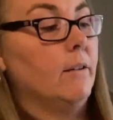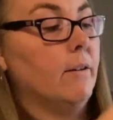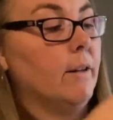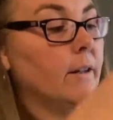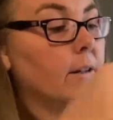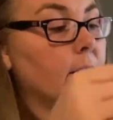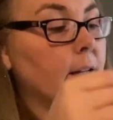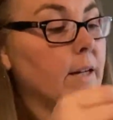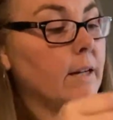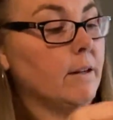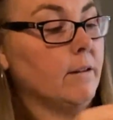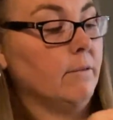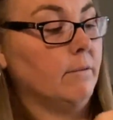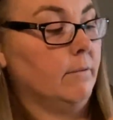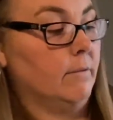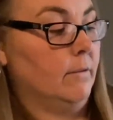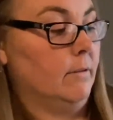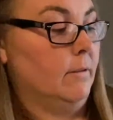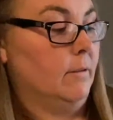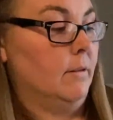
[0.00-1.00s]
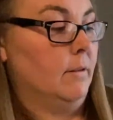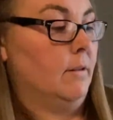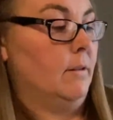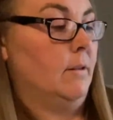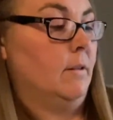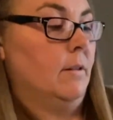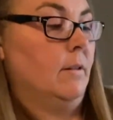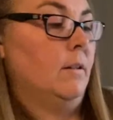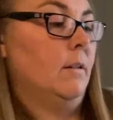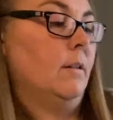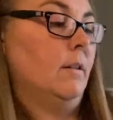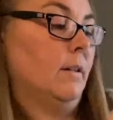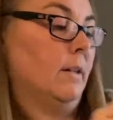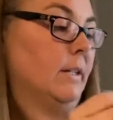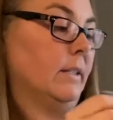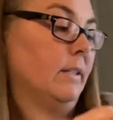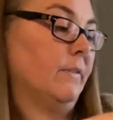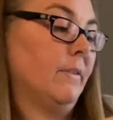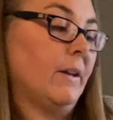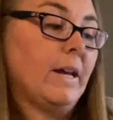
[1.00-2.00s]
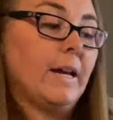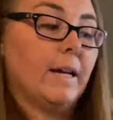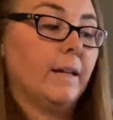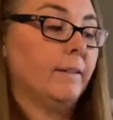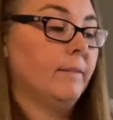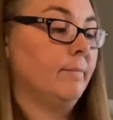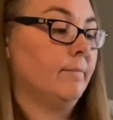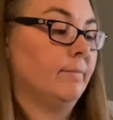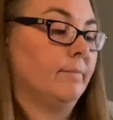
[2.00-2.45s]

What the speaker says: right there. That's fine.